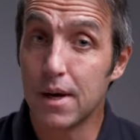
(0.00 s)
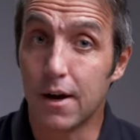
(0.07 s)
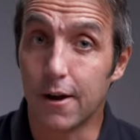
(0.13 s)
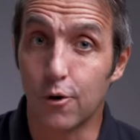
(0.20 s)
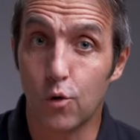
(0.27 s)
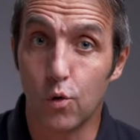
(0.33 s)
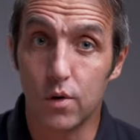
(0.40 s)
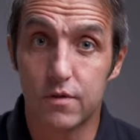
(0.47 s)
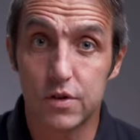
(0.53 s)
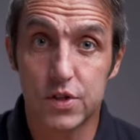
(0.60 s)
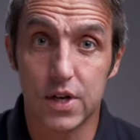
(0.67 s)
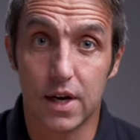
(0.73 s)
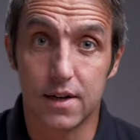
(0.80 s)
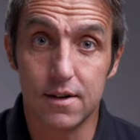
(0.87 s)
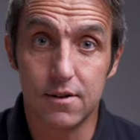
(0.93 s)
and all of a
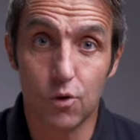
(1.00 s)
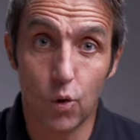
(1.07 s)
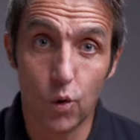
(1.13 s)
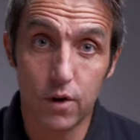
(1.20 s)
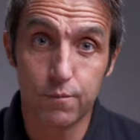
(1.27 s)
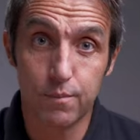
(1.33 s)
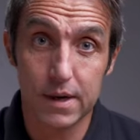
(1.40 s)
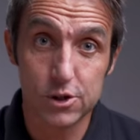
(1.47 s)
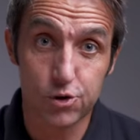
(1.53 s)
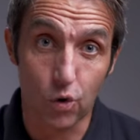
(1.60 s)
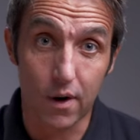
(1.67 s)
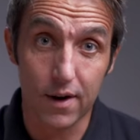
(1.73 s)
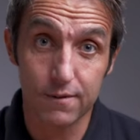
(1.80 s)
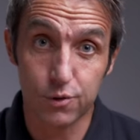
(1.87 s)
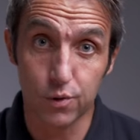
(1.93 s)
sudden, all of my
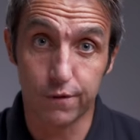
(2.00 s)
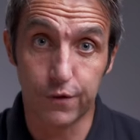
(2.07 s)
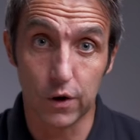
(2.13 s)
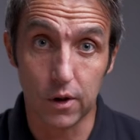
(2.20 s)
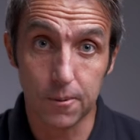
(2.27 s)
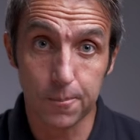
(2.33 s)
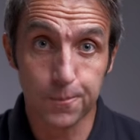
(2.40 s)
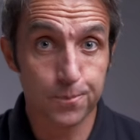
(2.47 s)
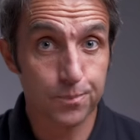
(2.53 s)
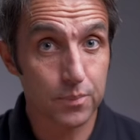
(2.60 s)
drives were full.